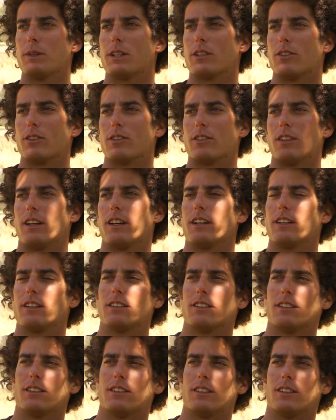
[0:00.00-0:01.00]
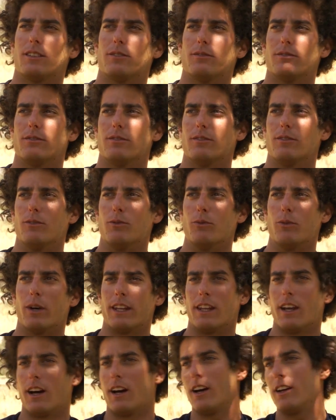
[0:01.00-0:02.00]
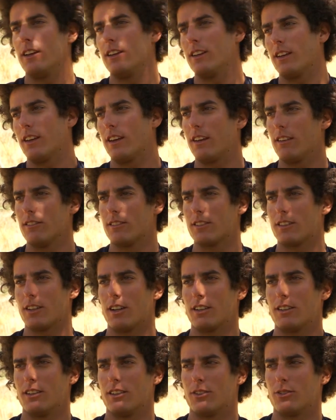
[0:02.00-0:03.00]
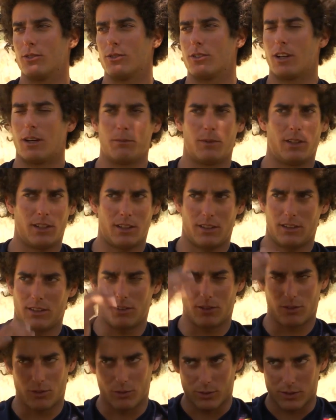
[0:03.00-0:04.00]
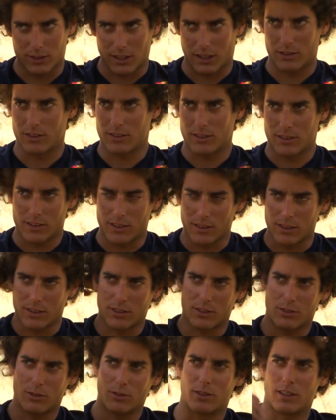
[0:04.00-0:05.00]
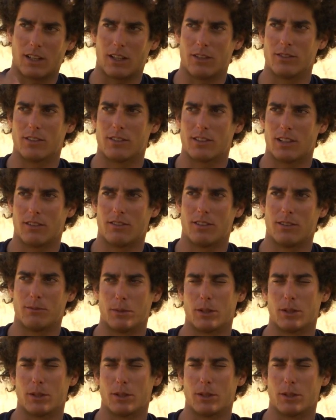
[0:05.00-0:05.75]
because like when I started to come here in 2006, 2007,